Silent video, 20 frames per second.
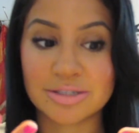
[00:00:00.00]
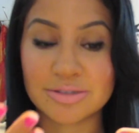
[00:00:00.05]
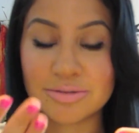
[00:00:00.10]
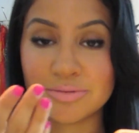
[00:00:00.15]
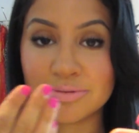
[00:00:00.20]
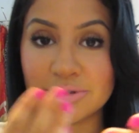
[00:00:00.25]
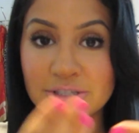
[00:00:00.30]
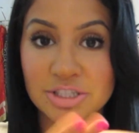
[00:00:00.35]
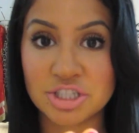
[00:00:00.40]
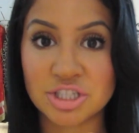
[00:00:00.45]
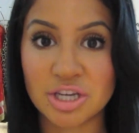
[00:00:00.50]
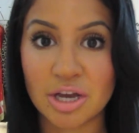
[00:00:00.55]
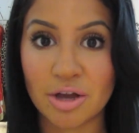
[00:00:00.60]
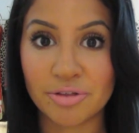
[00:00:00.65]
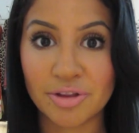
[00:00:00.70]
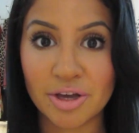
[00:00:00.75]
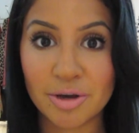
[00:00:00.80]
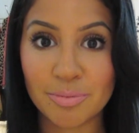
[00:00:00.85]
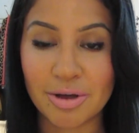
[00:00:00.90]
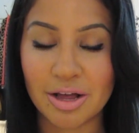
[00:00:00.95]
to this gel
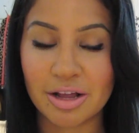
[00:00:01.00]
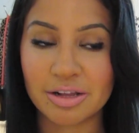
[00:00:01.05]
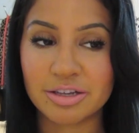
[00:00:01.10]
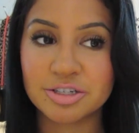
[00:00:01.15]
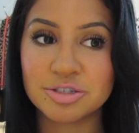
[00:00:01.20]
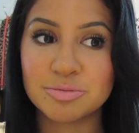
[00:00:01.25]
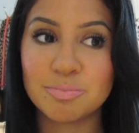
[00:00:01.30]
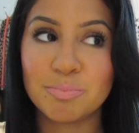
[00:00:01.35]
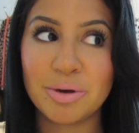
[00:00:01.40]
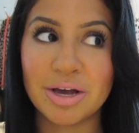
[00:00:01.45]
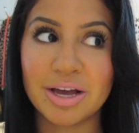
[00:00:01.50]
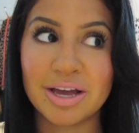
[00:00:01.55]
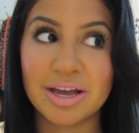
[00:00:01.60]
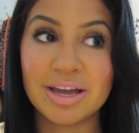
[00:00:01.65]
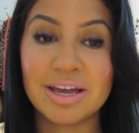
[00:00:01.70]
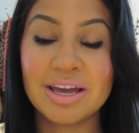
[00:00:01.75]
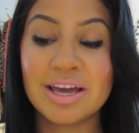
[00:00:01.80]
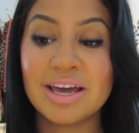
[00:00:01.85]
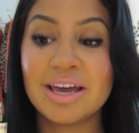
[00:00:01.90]
nail polish. But